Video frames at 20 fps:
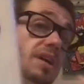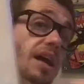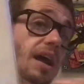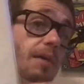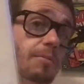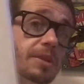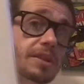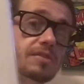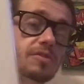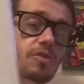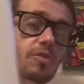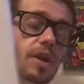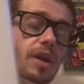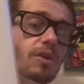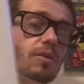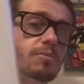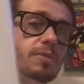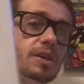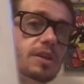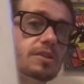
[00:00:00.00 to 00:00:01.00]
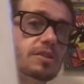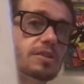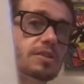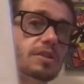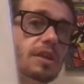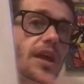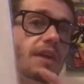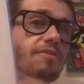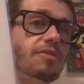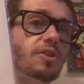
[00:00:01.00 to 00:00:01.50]
I mean, it's a great homage.
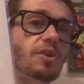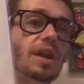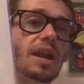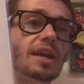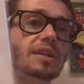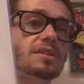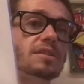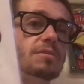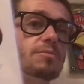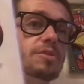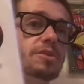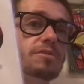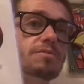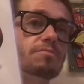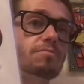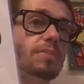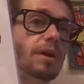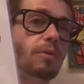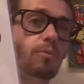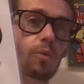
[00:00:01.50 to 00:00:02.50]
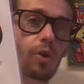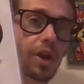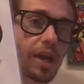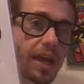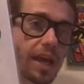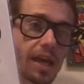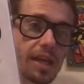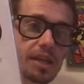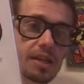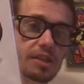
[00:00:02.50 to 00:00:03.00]
If you're collecting them, you'd want to
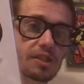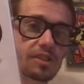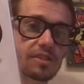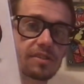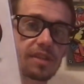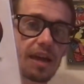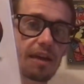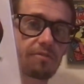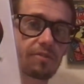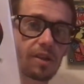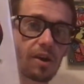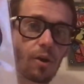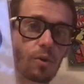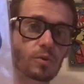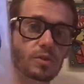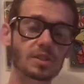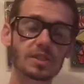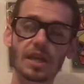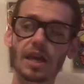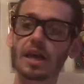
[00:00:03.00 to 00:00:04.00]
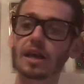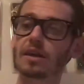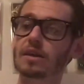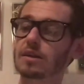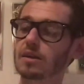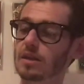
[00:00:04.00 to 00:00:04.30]
get it just to have the whole set.